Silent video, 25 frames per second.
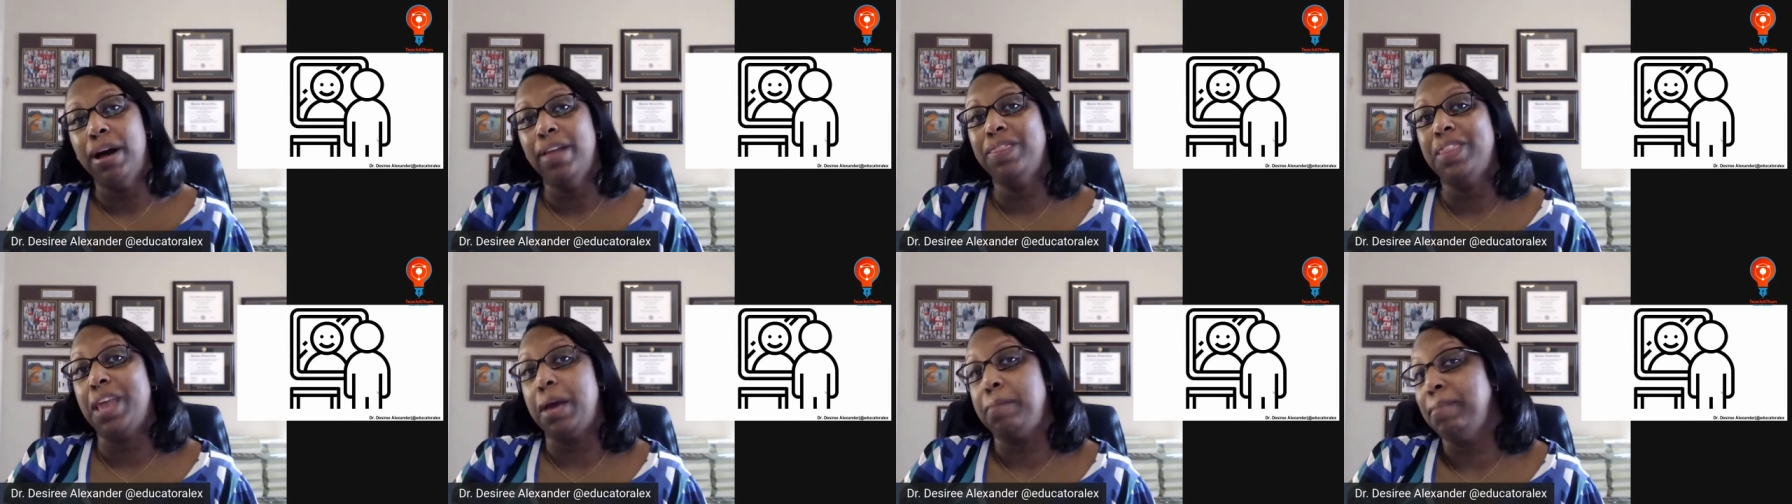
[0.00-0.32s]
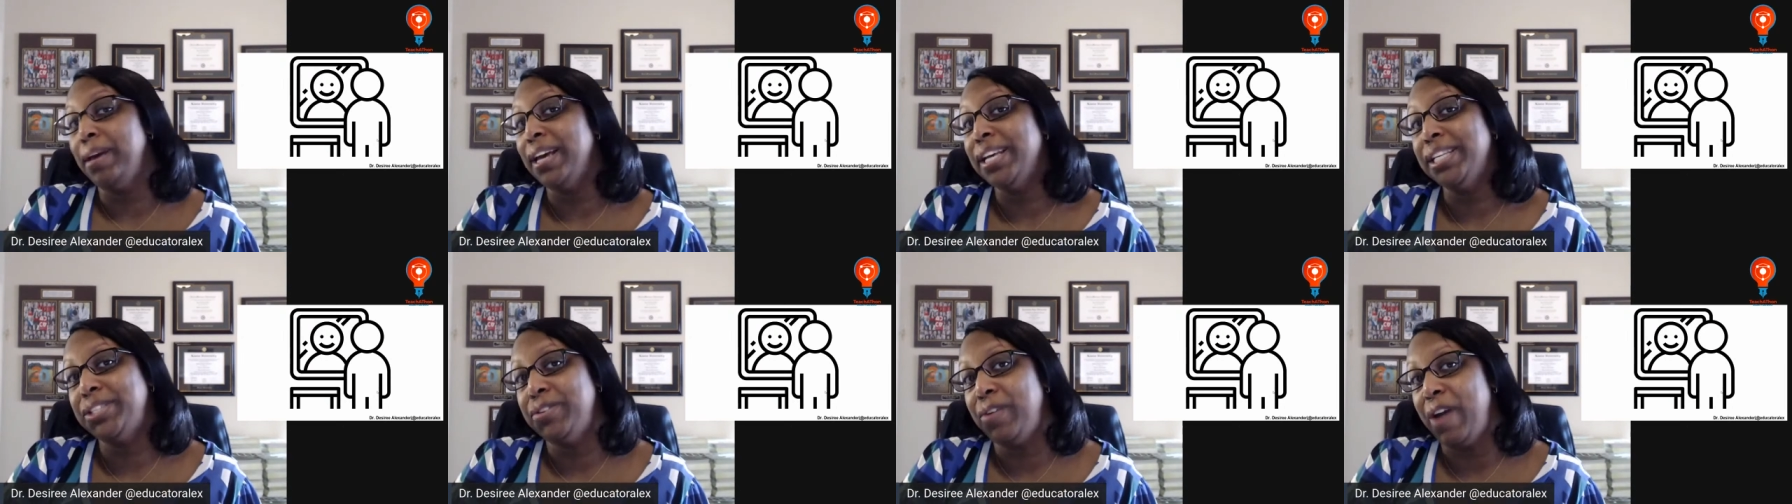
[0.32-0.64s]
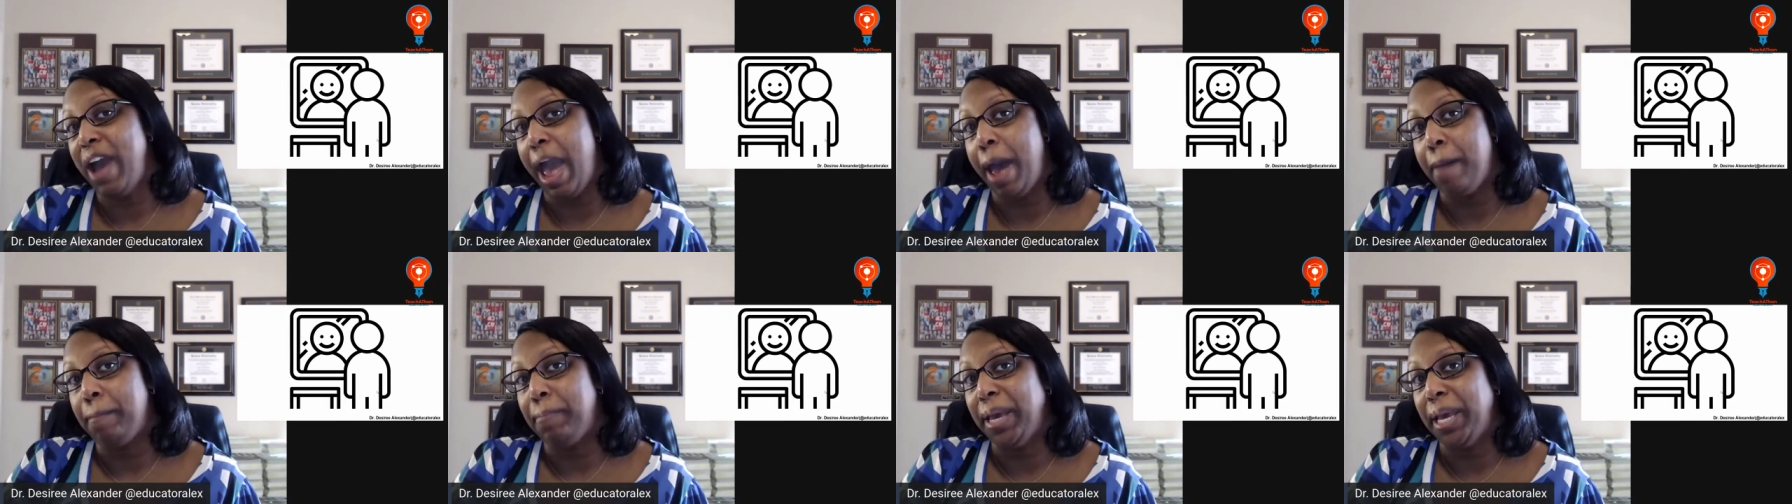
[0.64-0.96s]
month that makes
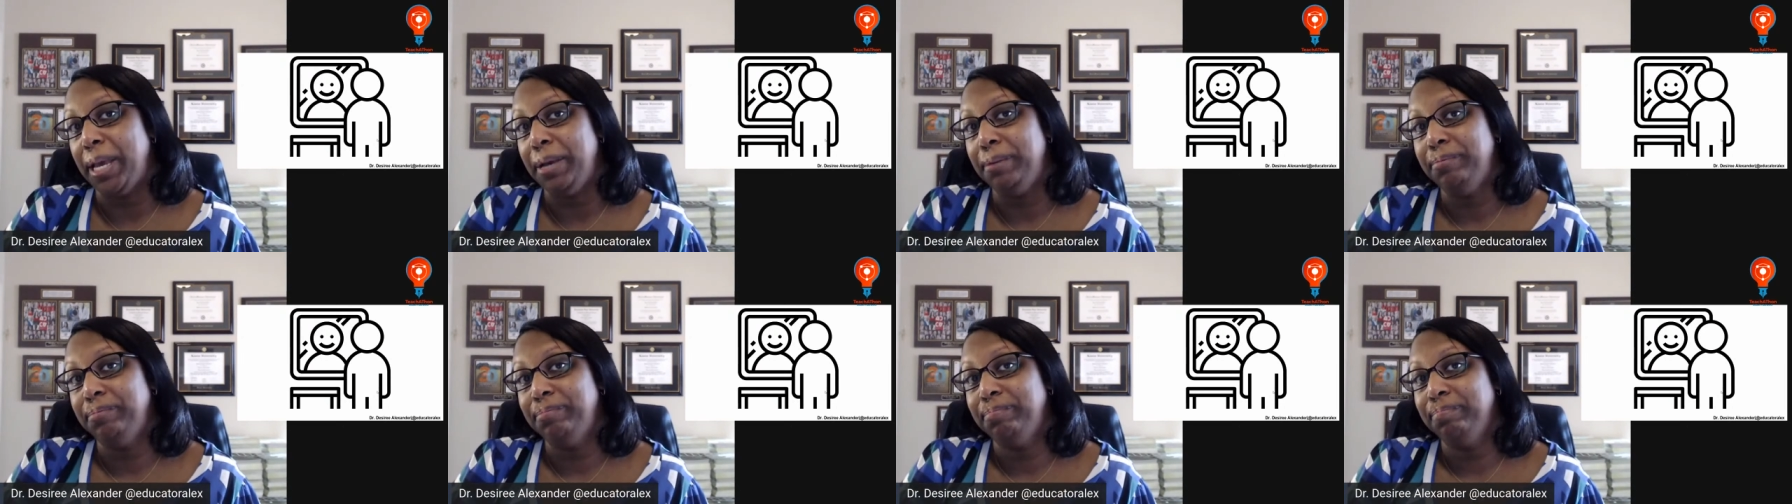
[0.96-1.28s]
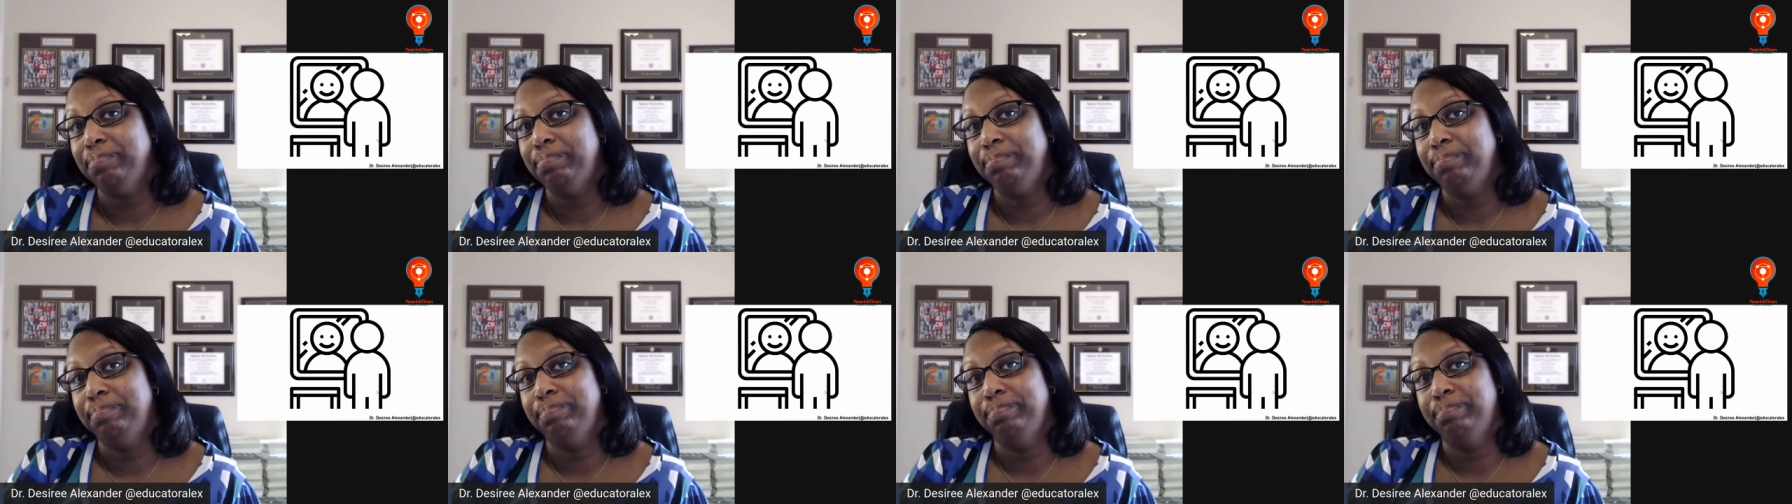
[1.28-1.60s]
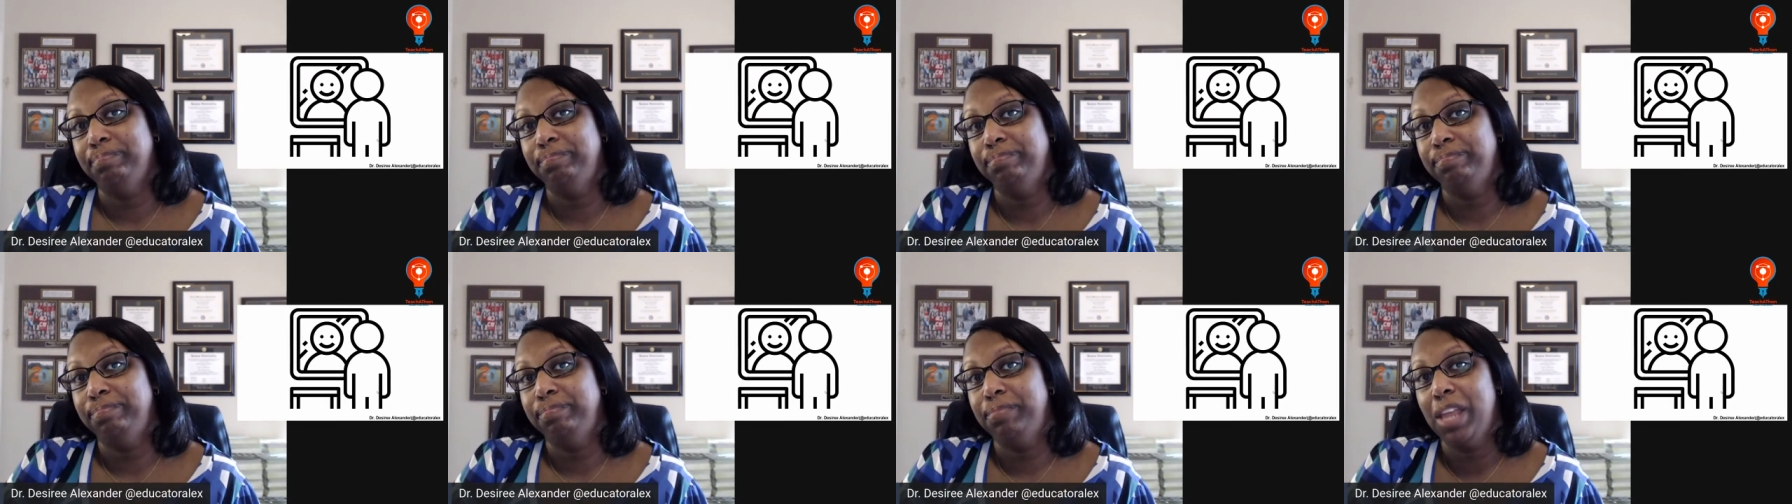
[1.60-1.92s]
you happy.
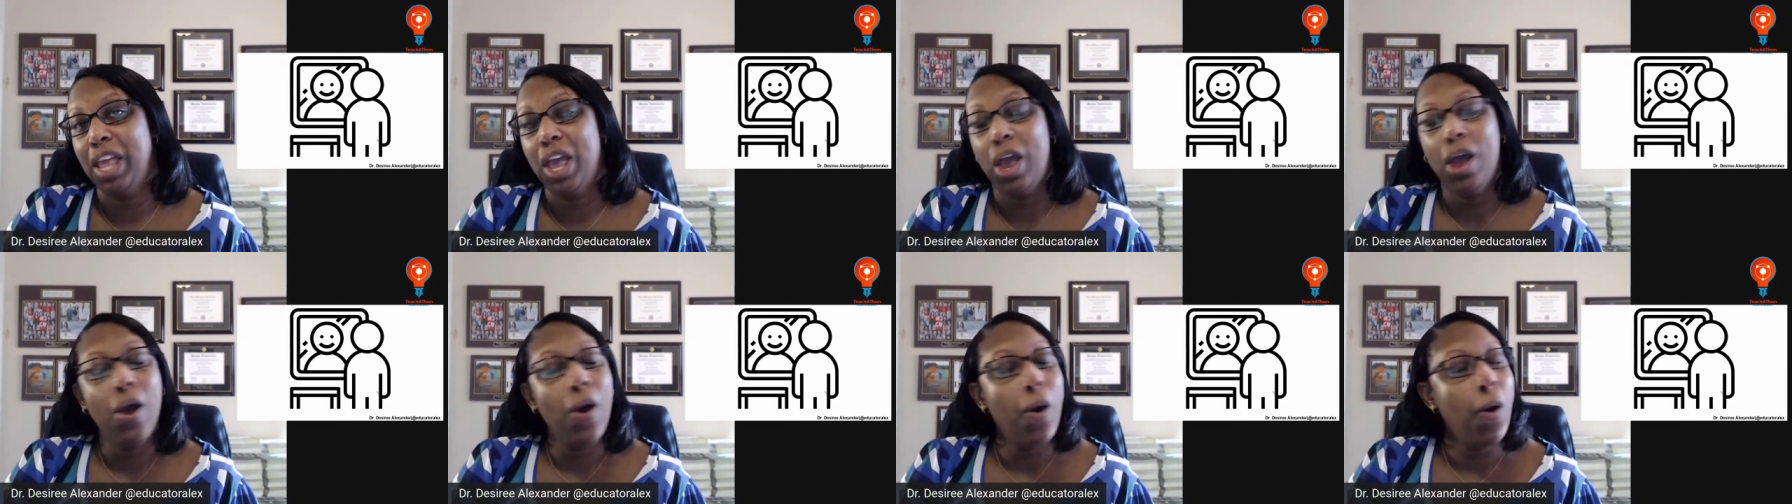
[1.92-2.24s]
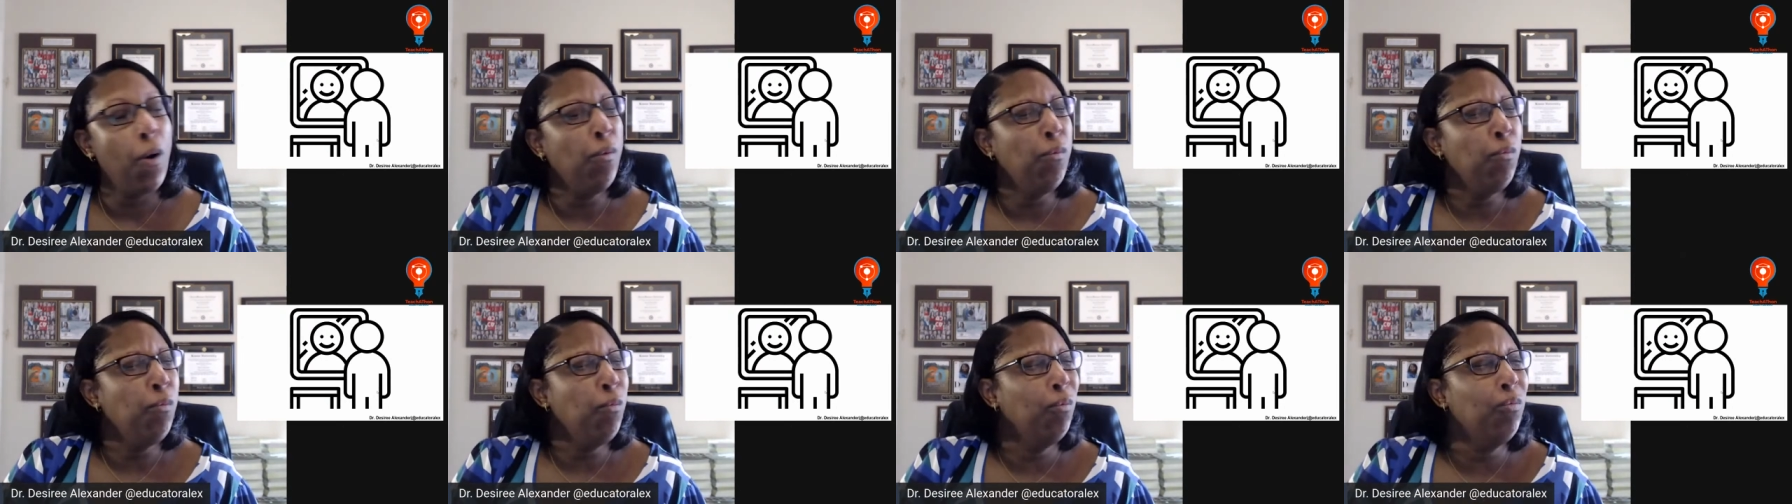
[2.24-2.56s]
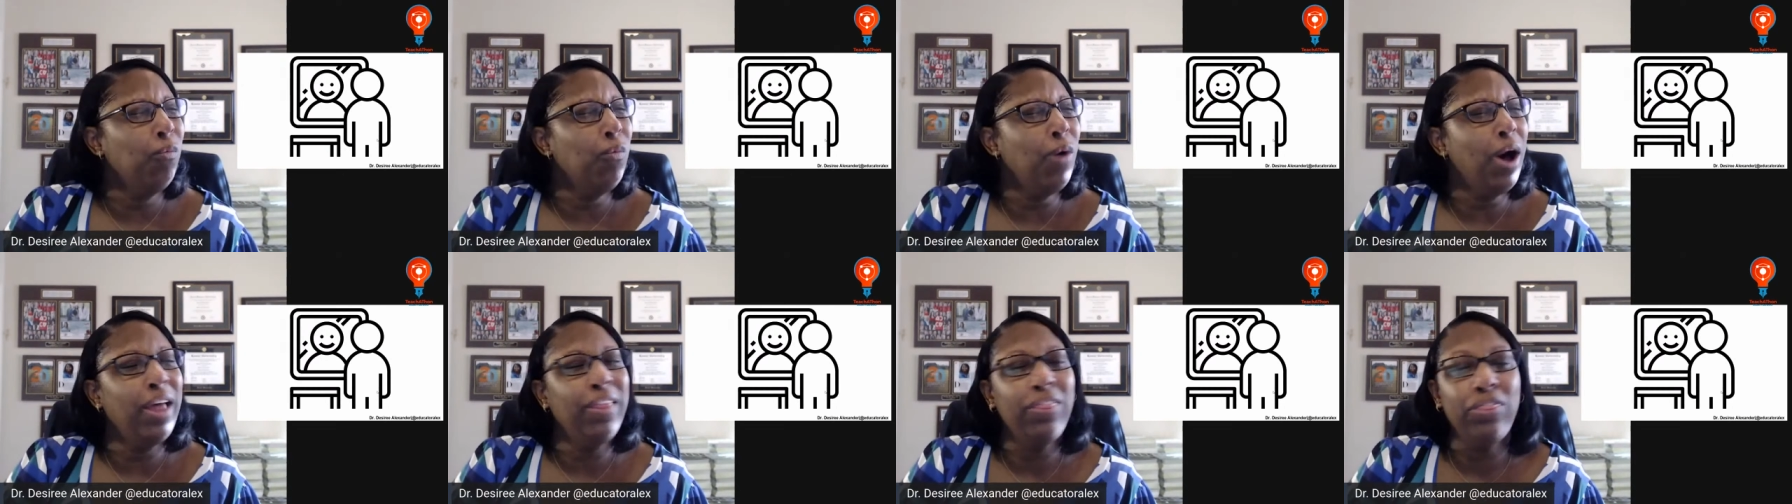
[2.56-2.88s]

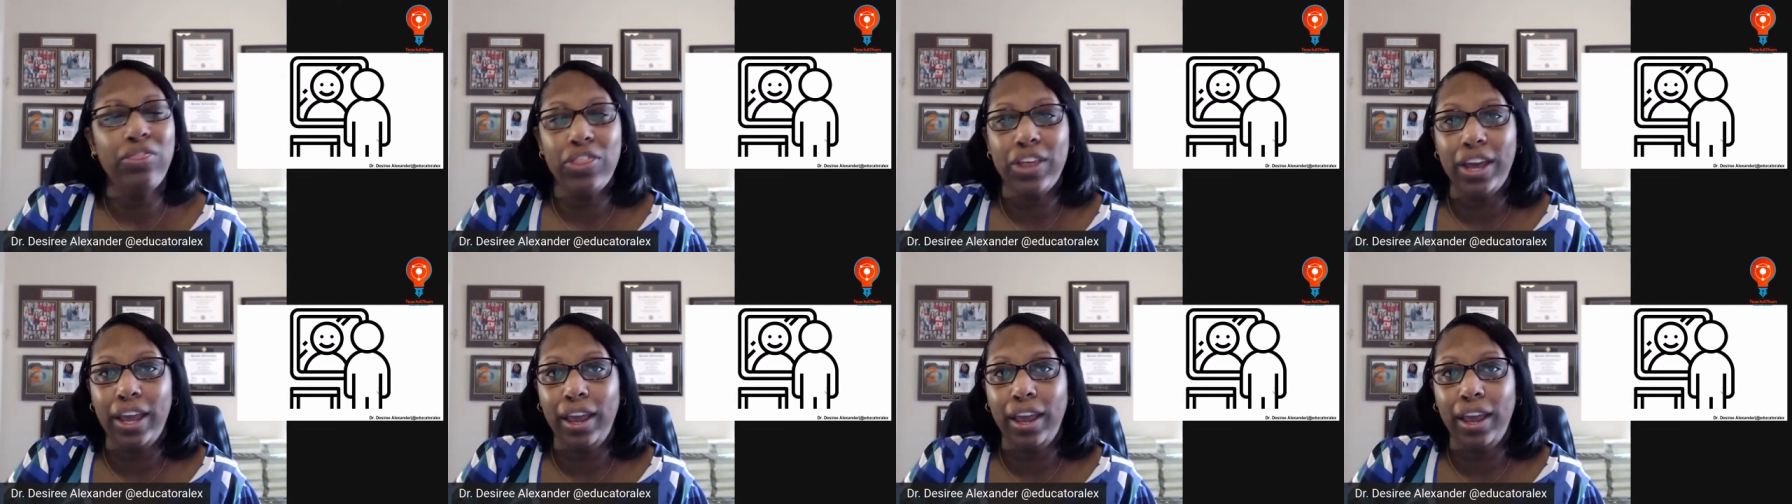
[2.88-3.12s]
One